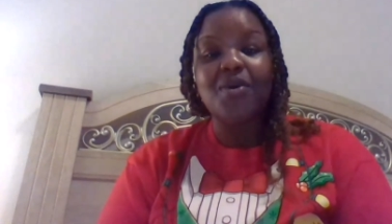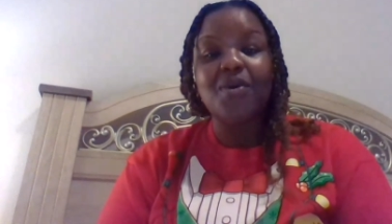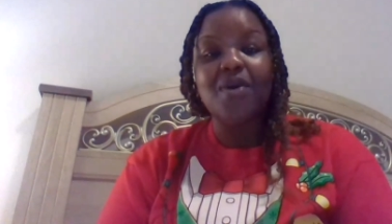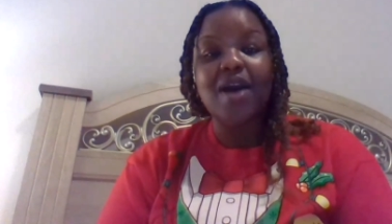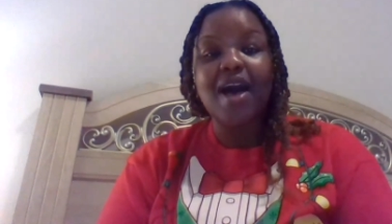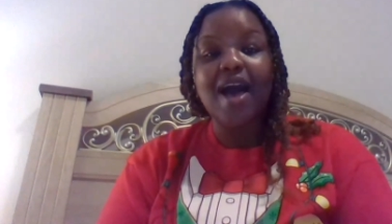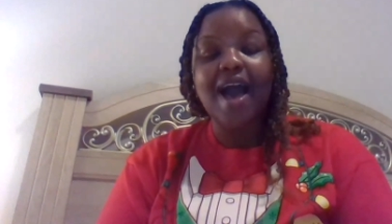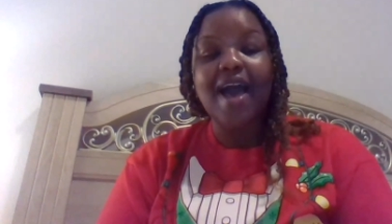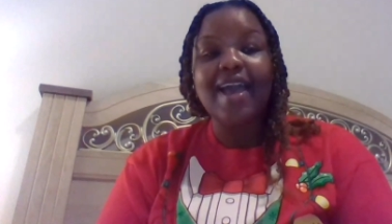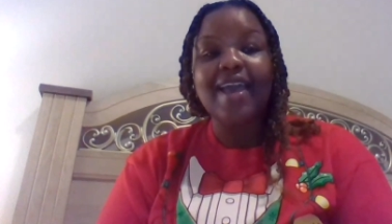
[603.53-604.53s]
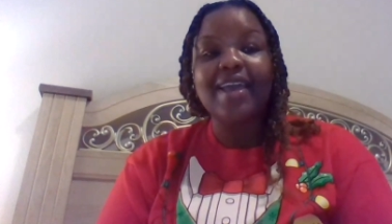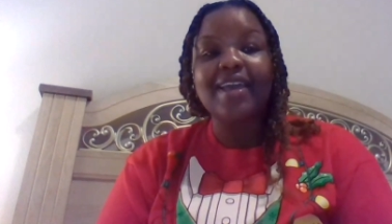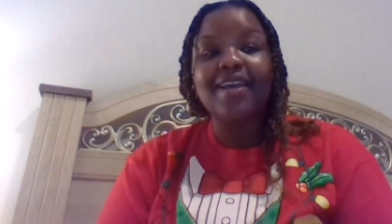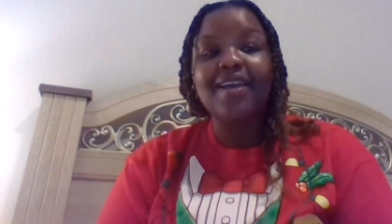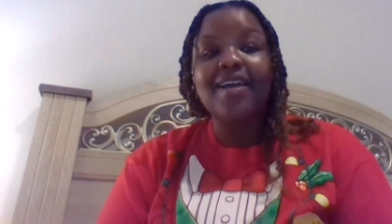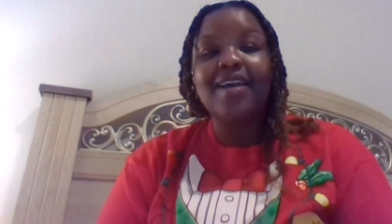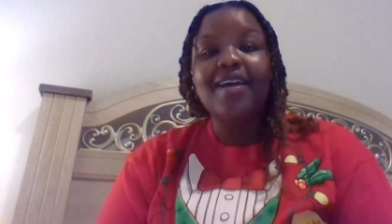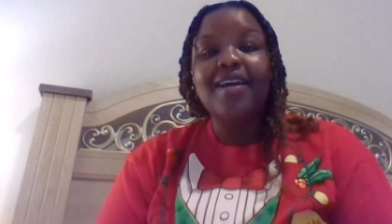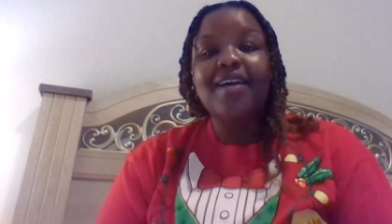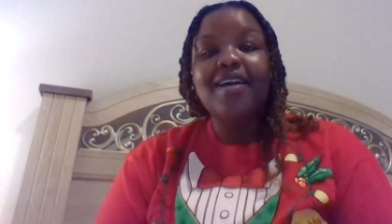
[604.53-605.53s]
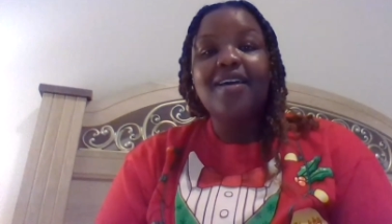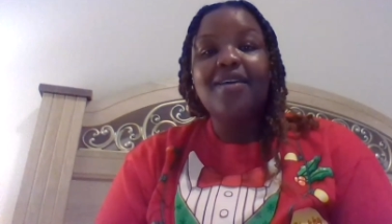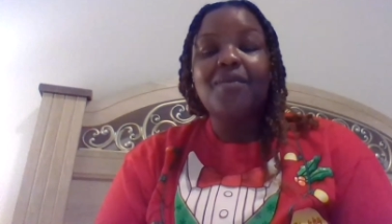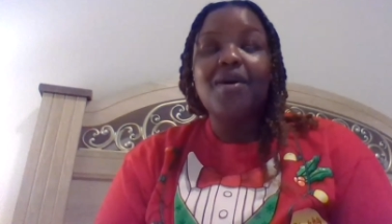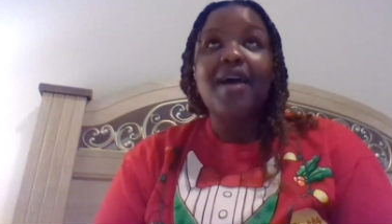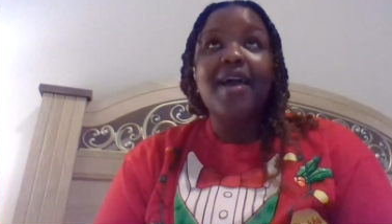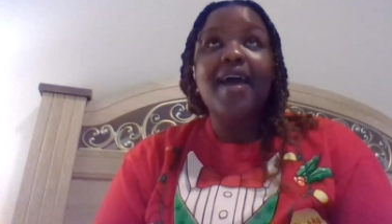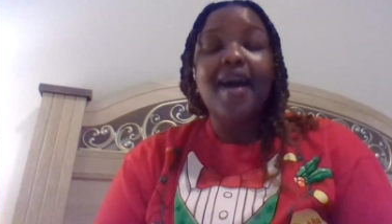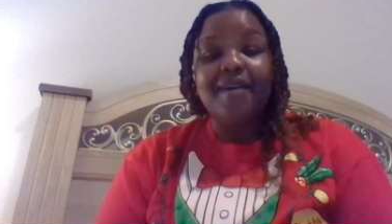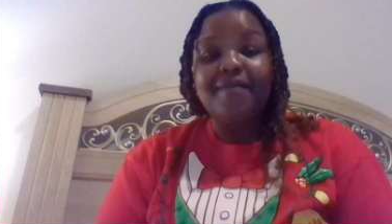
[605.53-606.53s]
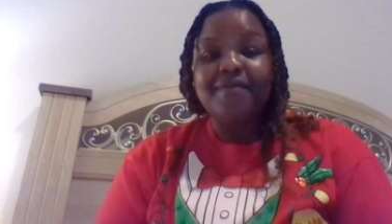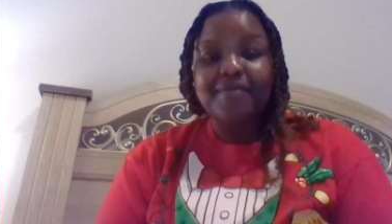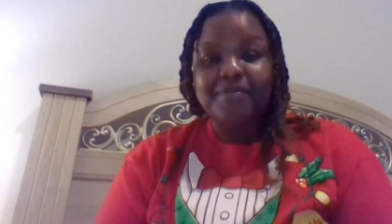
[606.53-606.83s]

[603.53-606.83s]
So I, well, I have.